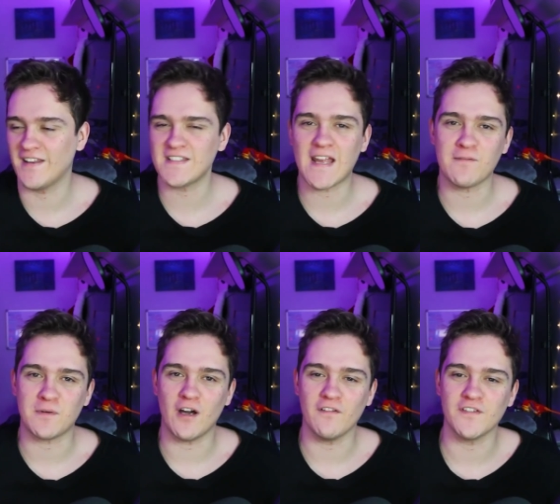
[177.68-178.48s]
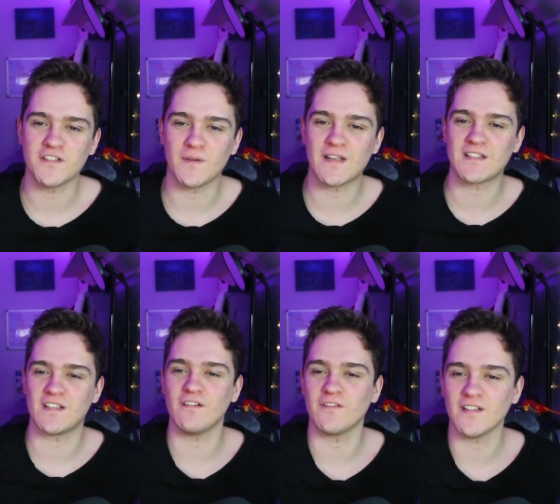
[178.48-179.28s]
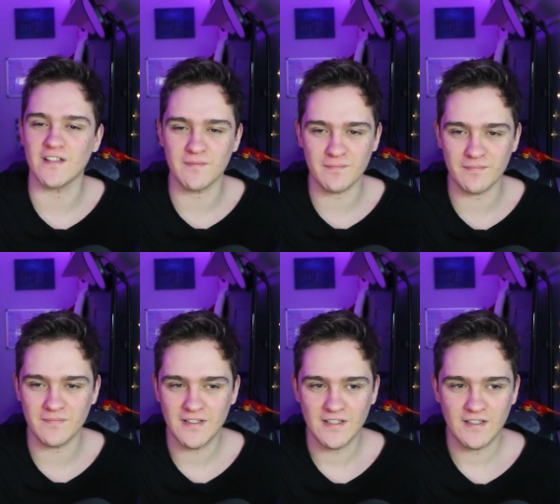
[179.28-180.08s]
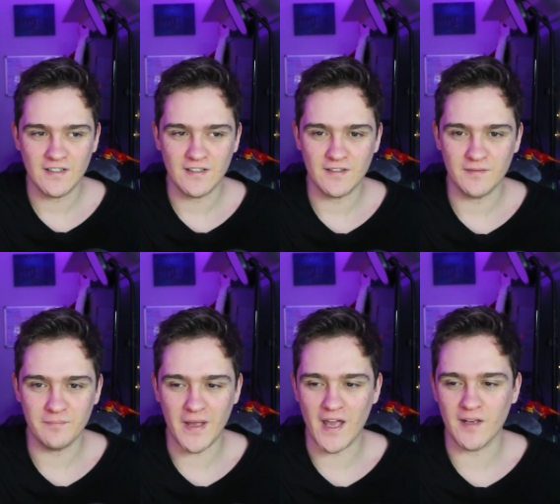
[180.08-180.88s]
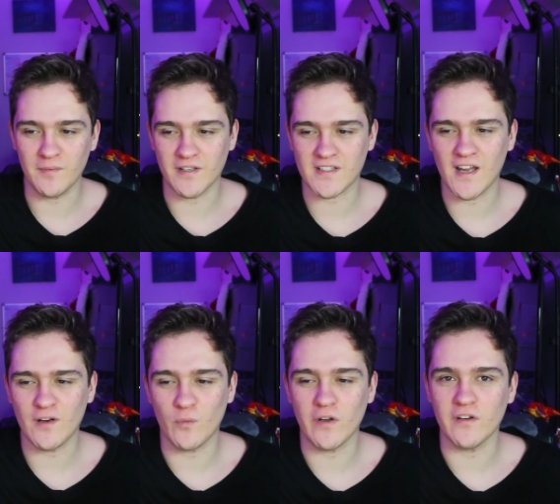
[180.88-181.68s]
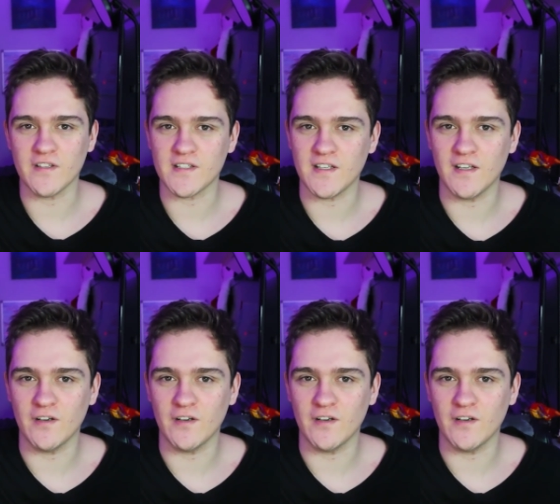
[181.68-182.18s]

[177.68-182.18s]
doesn't happen often, so I guess it's not really bad, but it's kind of weird to see, you